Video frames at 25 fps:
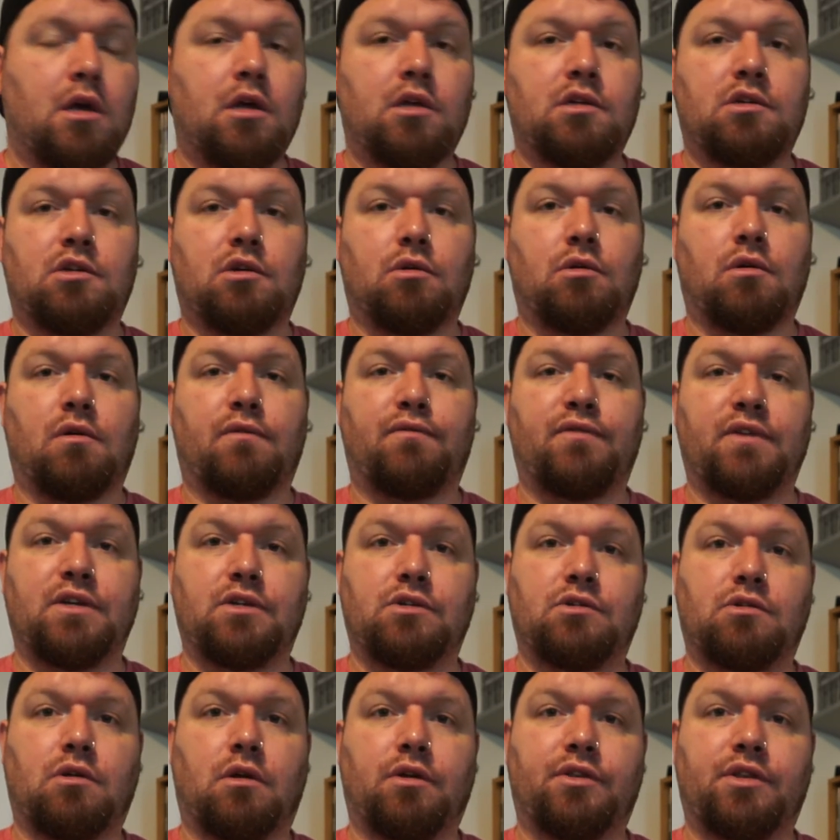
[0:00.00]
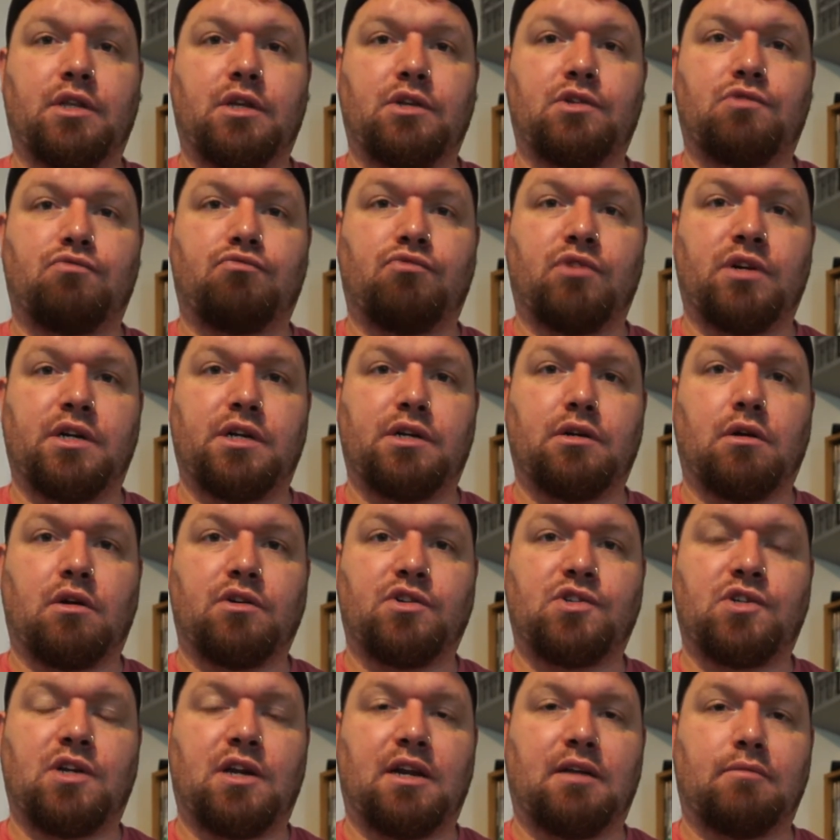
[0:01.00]
So I've got things like this really
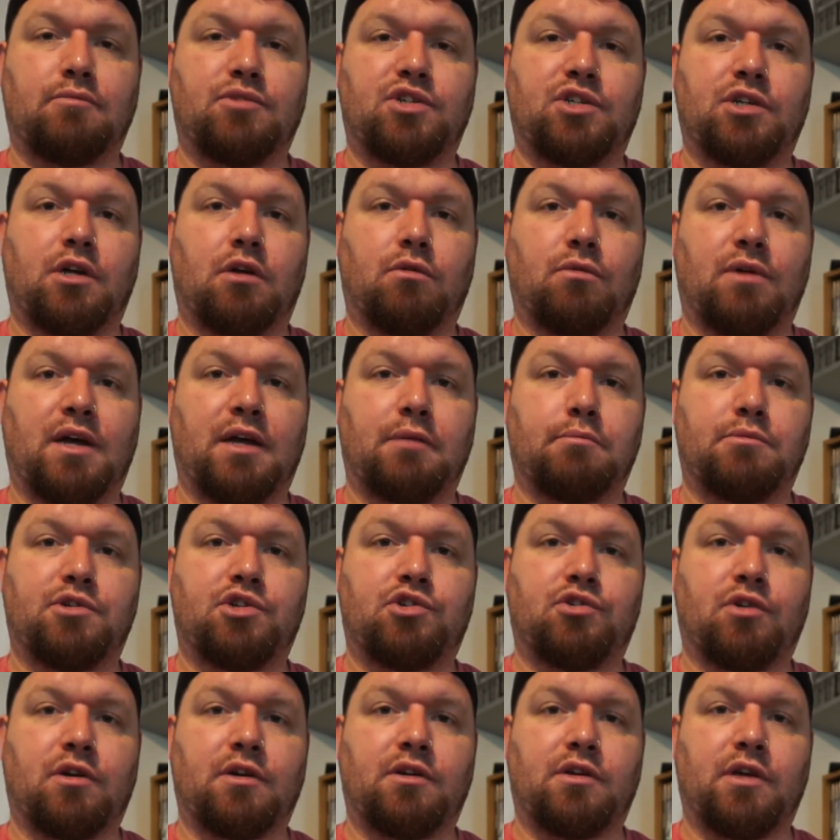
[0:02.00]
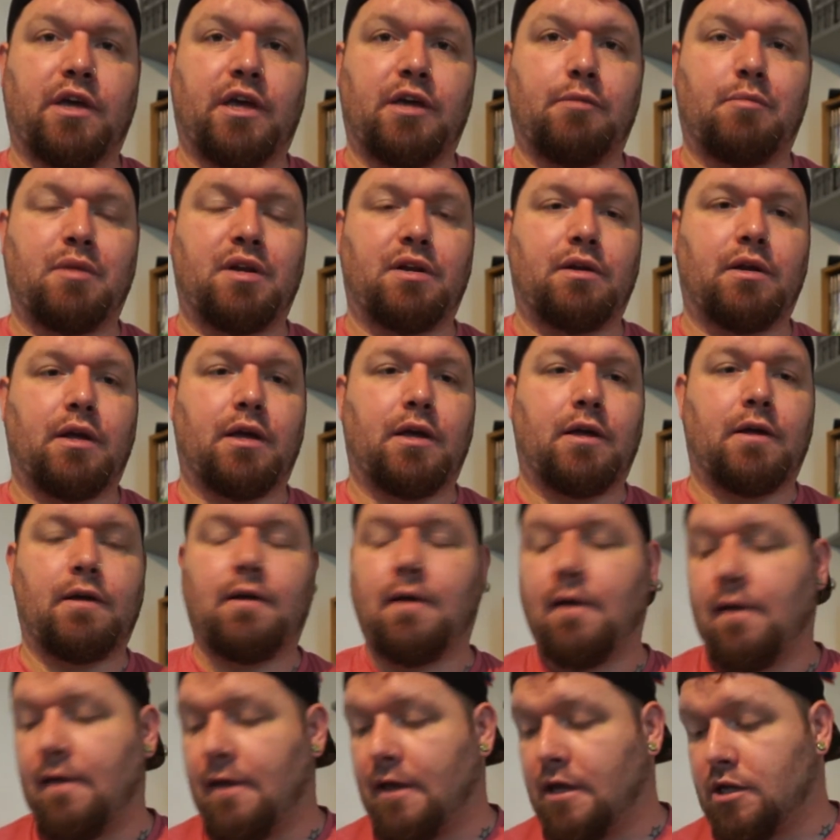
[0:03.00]
nice clamshell Amstrad game in there.
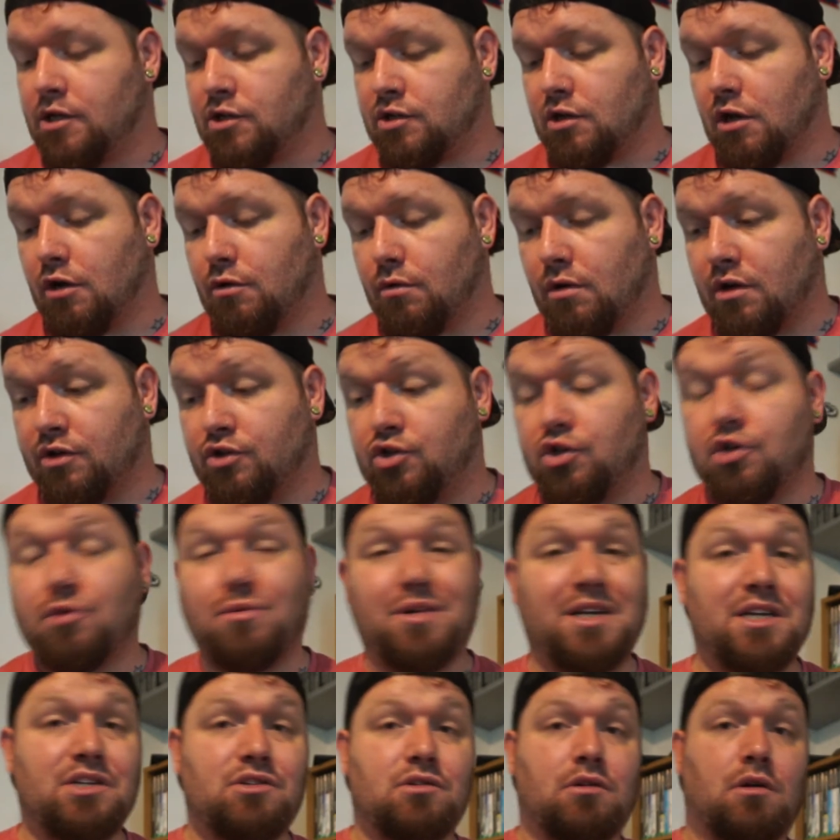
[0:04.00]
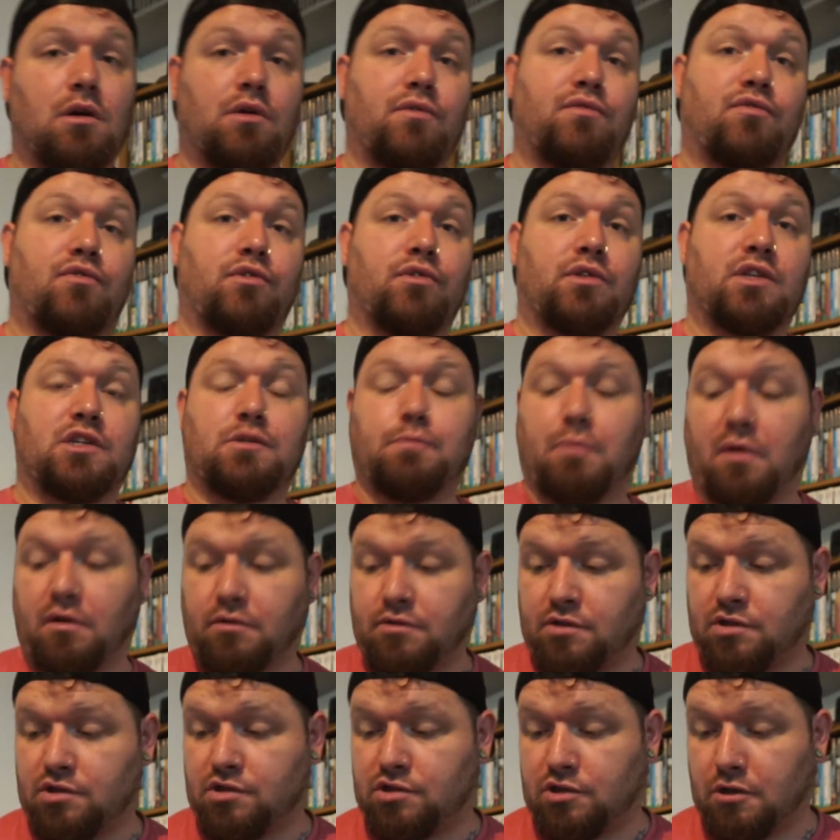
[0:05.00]
So I do need to go through this
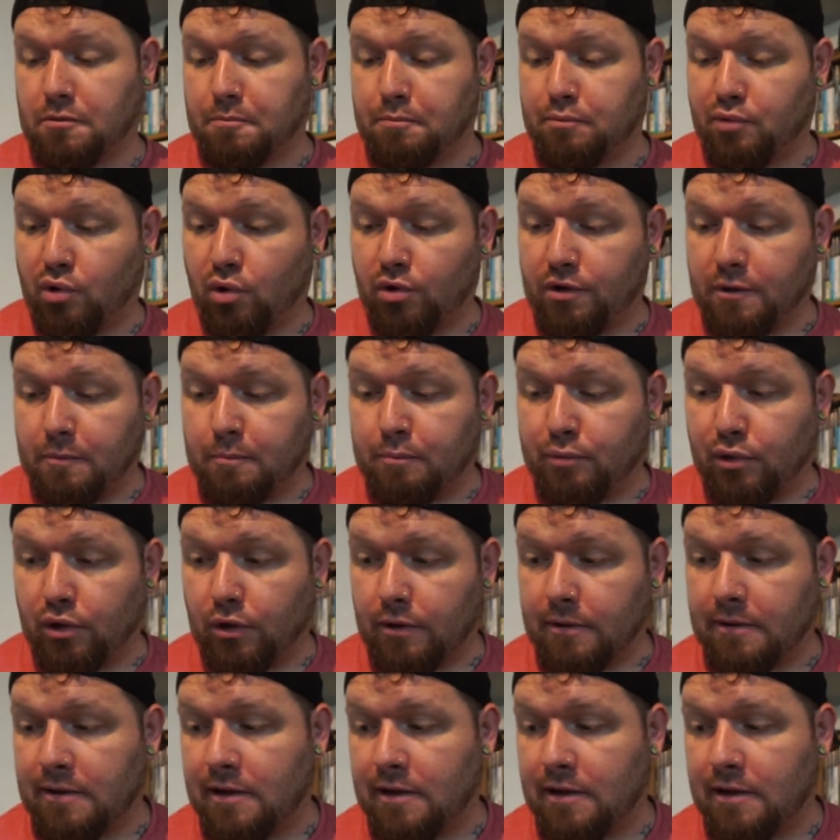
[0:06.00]
box at some point, but